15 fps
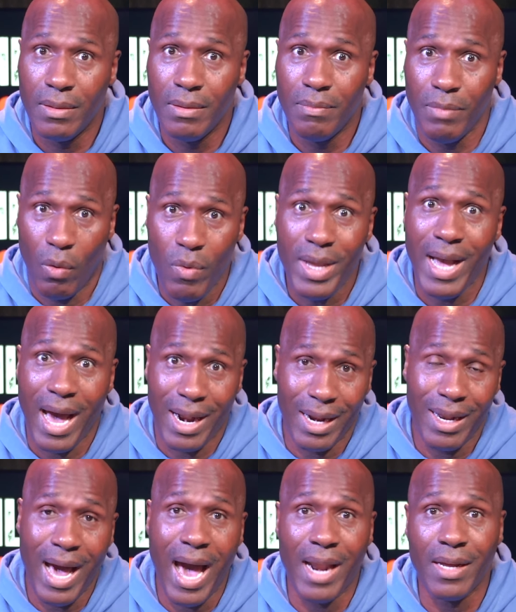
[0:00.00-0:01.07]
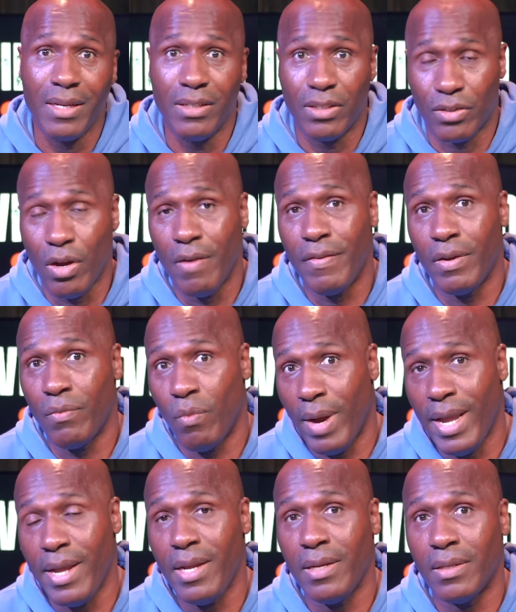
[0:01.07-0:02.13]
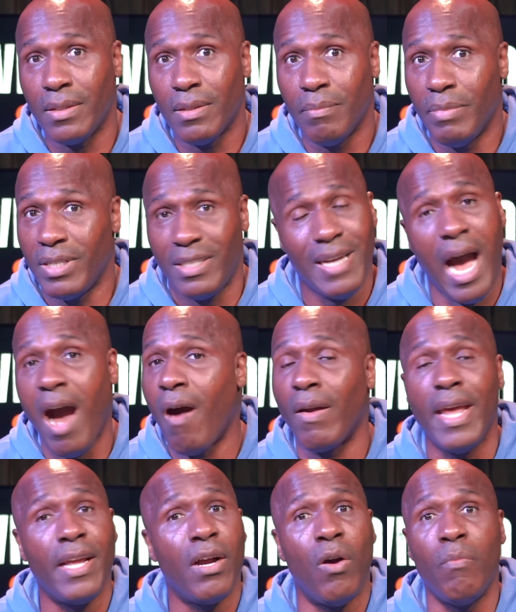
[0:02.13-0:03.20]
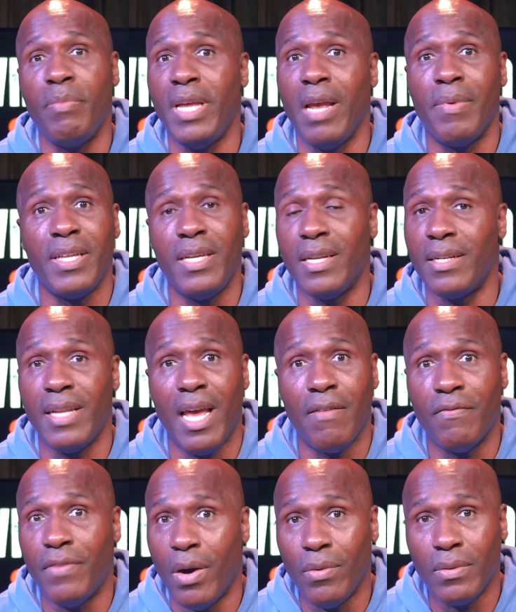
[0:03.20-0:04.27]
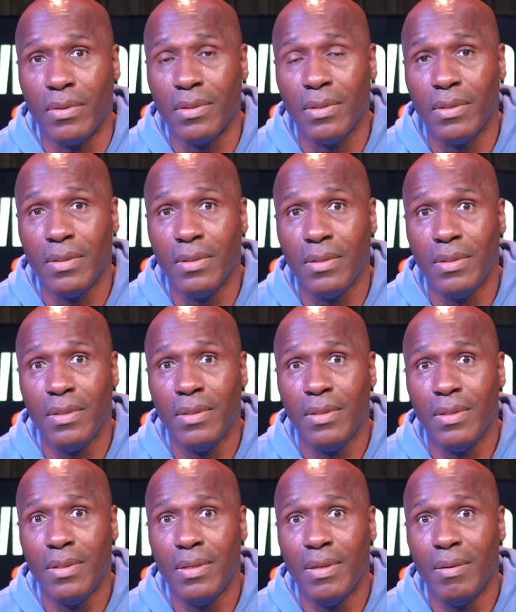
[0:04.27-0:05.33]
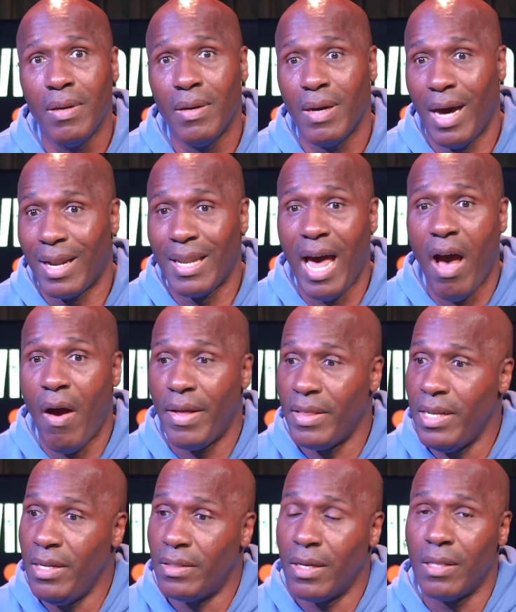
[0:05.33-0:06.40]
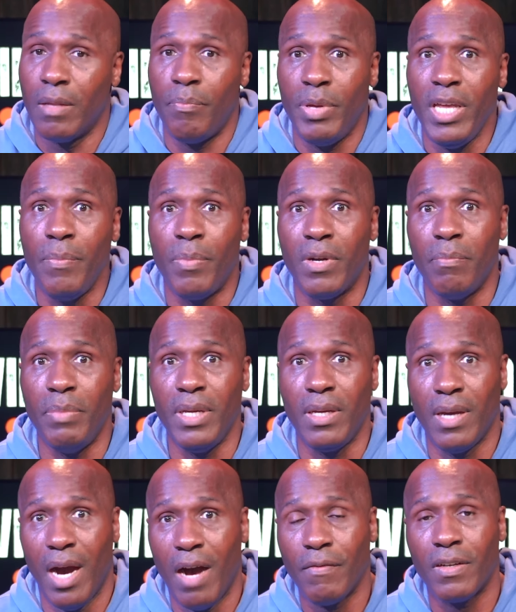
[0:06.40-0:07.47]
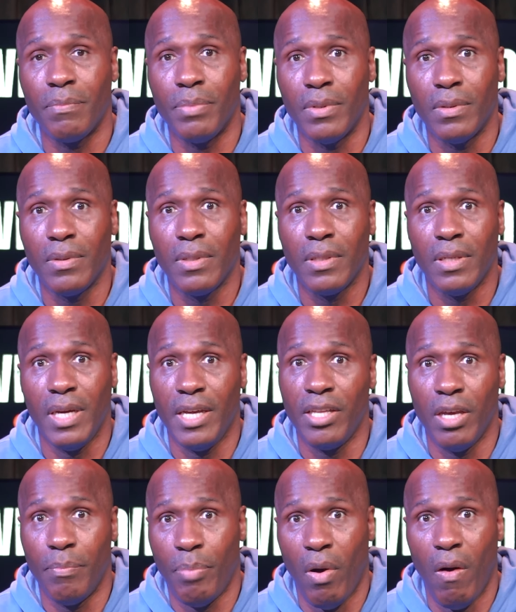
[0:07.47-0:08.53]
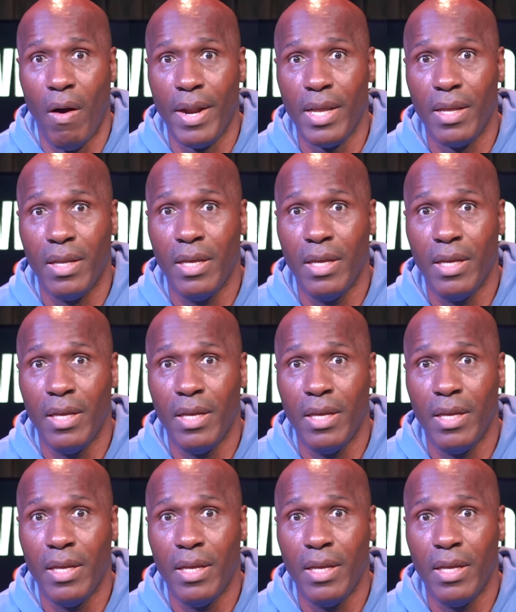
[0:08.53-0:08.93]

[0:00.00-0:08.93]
But we got a lot of conservative ways. But y'all ain't gonna be able to get that vote allowing these other people to be comfortable in your party.